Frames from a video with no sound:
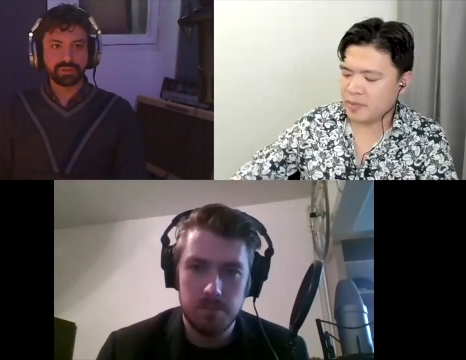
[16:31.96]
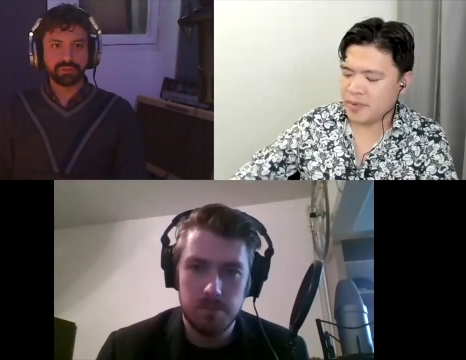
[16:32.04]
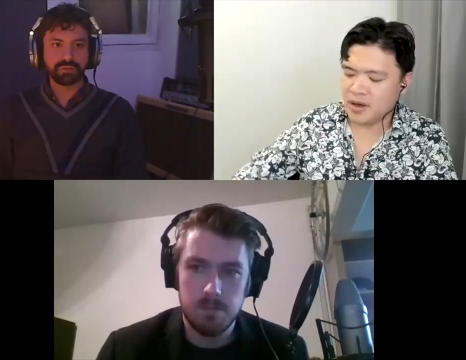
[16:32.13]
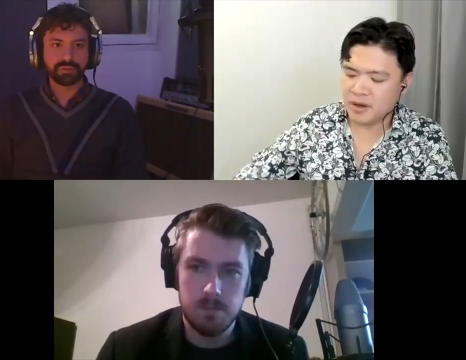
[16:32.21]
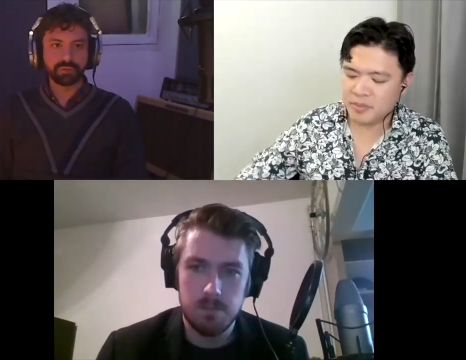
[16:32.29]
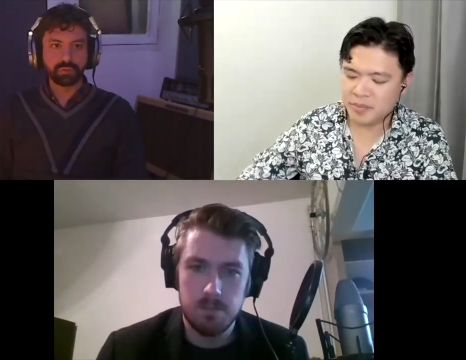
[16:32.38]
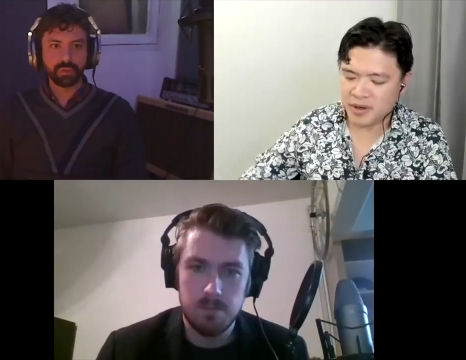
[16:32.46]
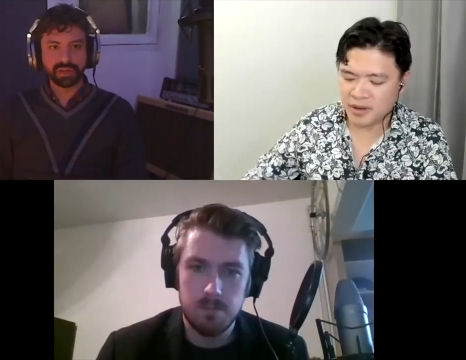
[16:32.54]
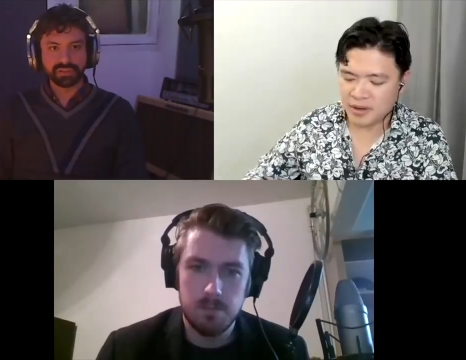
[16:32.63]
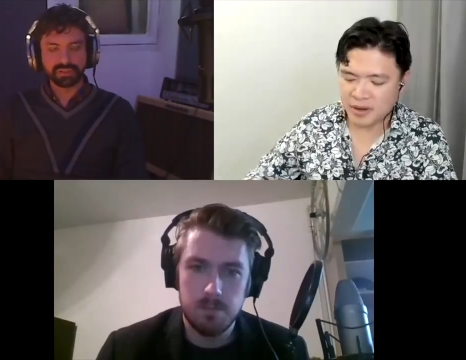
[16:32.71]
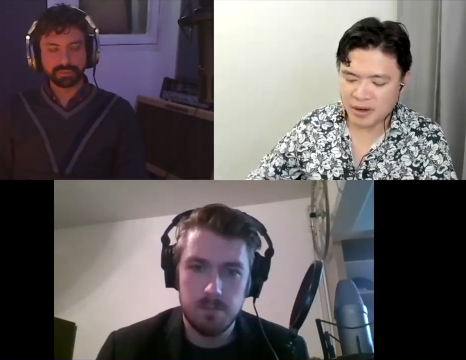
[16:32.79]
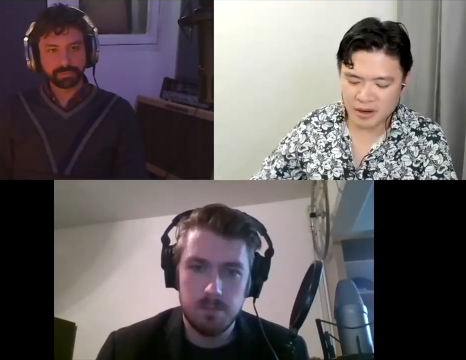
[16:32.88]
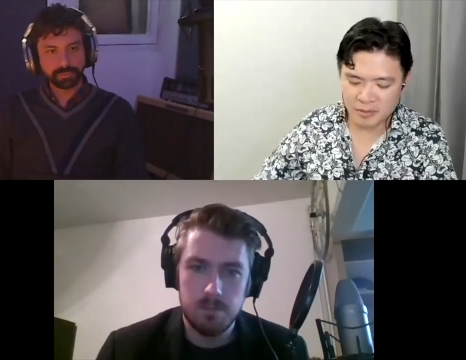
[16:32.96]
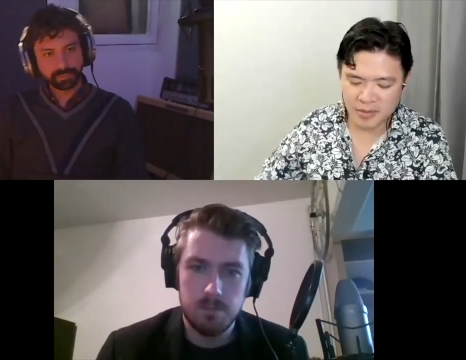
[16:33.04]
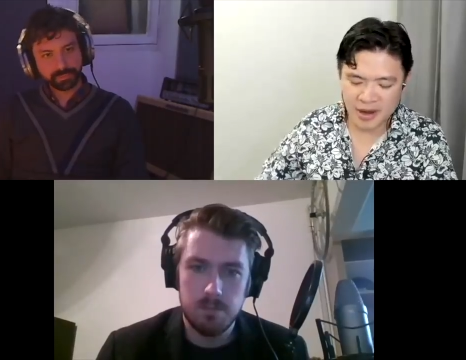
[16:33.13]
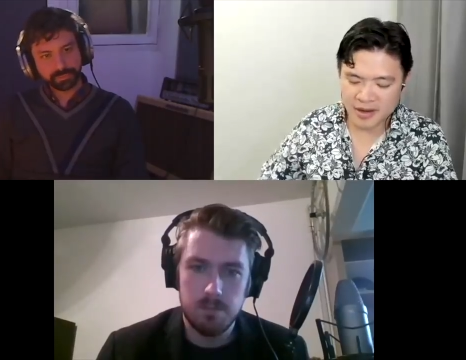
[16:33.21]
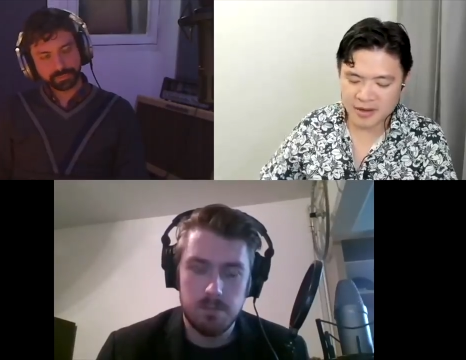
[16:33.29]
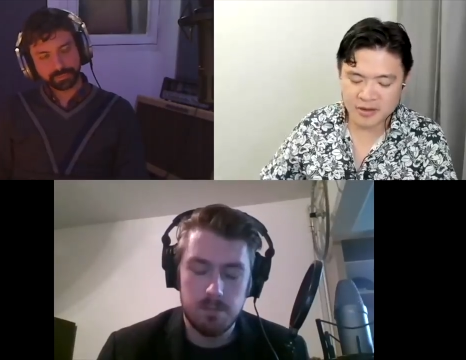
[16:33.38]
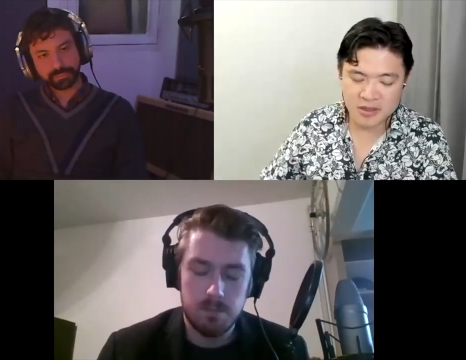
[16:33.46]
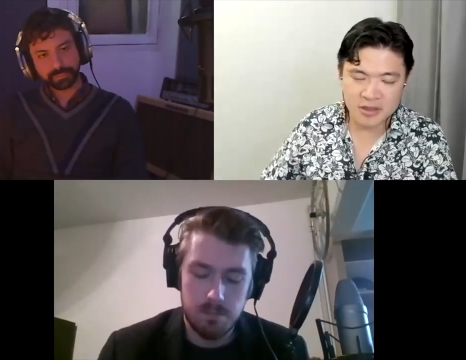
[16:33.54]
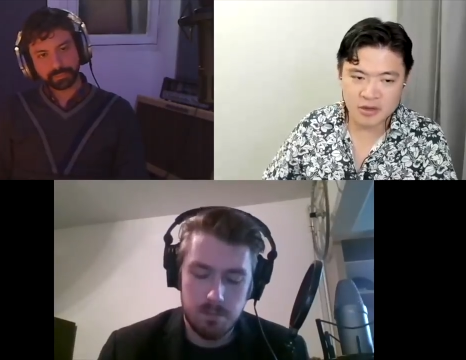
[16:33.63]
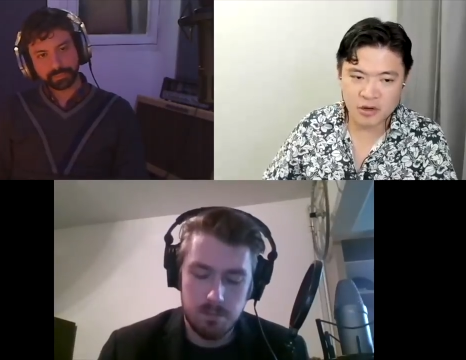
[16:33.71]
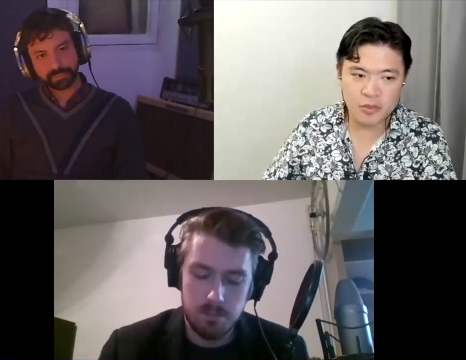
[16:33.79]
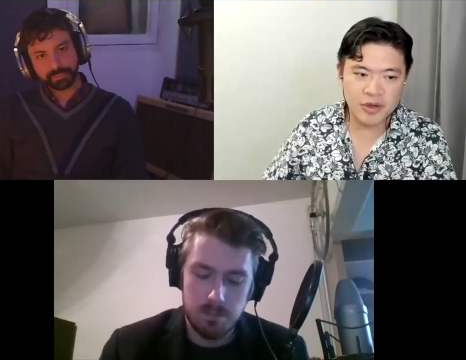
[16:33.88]
Speaker 1: But but um, I can
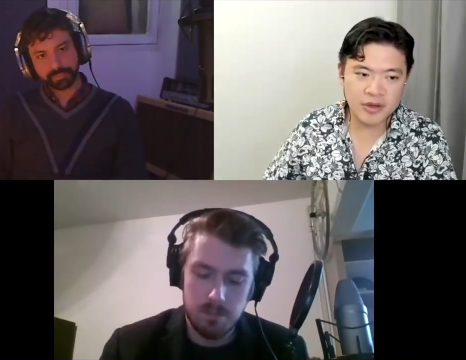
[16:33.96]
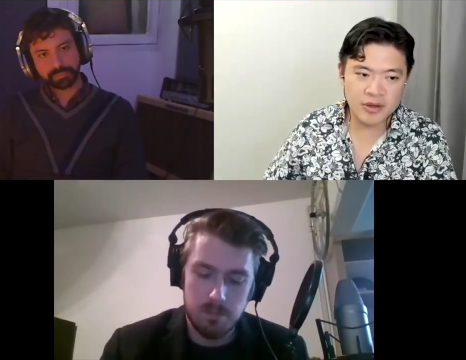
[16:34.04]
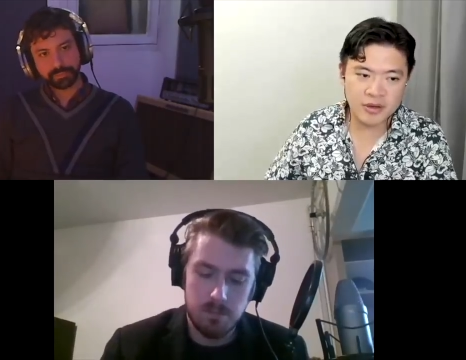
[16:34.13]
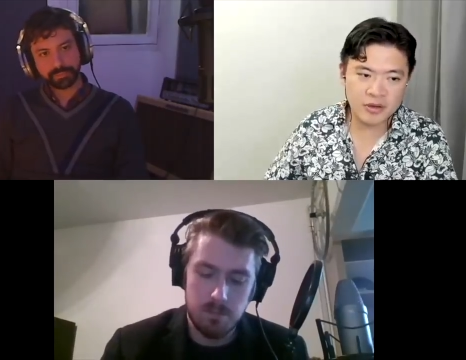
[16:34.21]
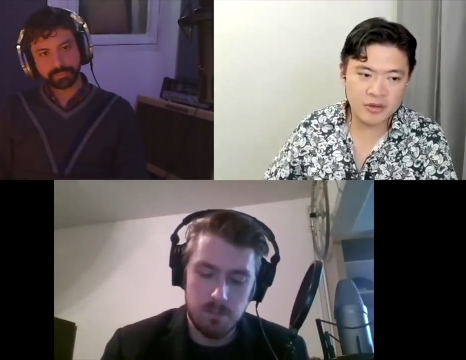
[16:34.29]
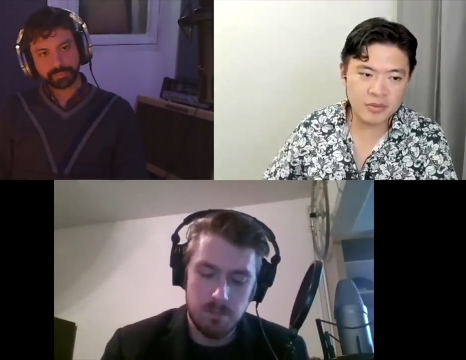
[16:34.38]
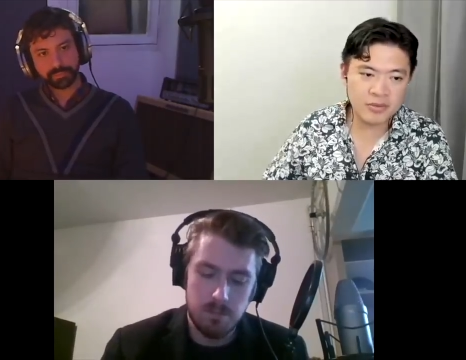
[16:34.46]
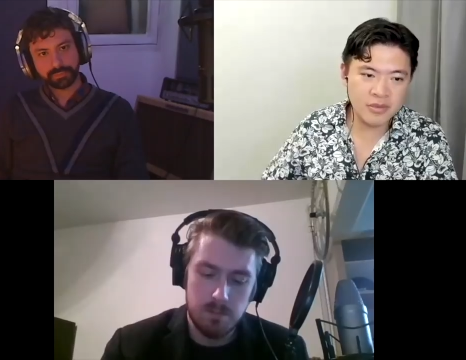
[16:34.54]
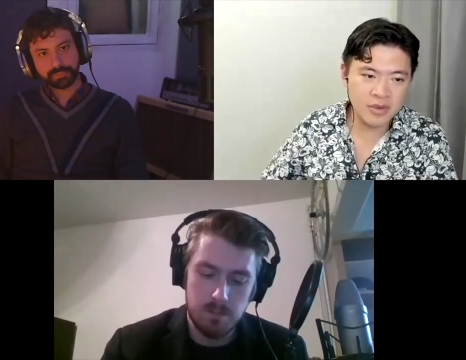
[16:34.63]
just open, you know,